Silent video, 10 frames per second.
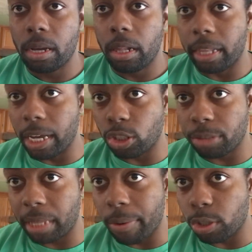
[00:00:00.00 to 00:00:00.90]
Ladies and
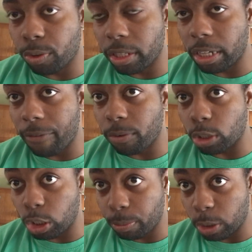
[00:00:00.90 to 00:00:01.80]
gentlemen, that will do right there for a
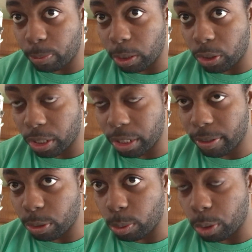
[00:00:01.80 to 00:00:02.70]
Super Bowl special to Khalil
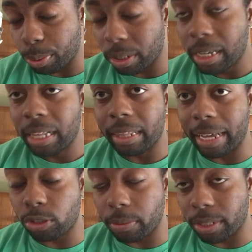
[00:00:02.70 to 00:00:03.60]
the Sportsborn.
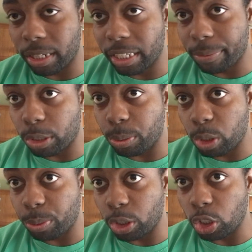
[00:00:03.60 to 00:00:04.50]
Like, subscribe to Khalil the
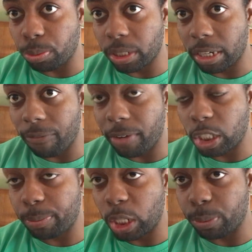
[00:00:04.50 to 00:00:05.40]
Sportsborn YouTube channel,
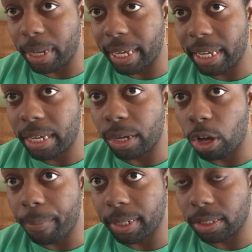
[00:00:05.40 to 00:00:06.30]
Facebook page by any and
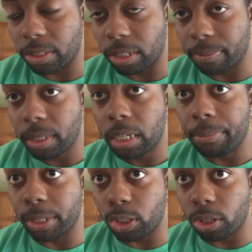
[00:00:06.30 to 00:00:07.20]
all means necessary.
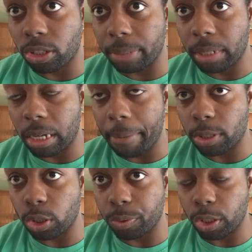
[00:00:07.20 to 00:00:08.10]
Be sure to send me a comment
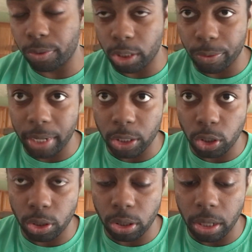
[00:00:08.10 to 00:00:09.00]
to Twitch, your reaction,
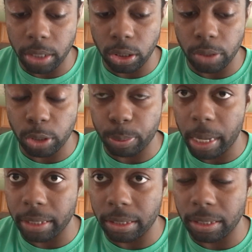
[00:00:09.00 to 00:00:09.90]
your thoughts, your
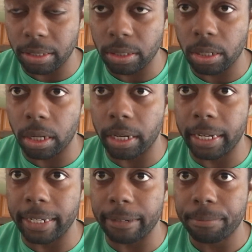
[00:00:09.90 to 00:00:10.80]
responses
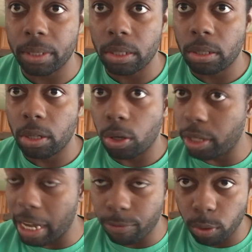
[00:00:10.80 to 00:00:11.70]
on who
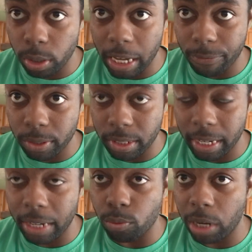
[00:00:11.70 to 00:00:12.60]
do you have for
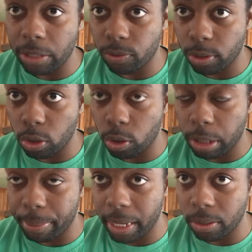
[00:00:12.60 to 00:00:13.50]
tonight, Rams or the
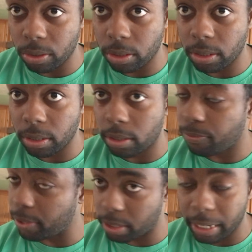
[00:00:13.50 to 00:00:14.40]
Bengals
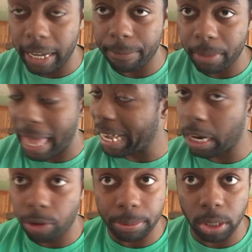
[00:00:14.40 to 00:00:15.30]
for tonight. I
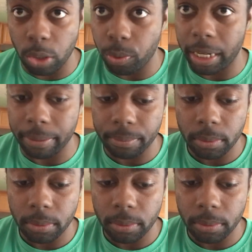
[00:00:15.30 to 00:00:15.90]
got Rams all the way.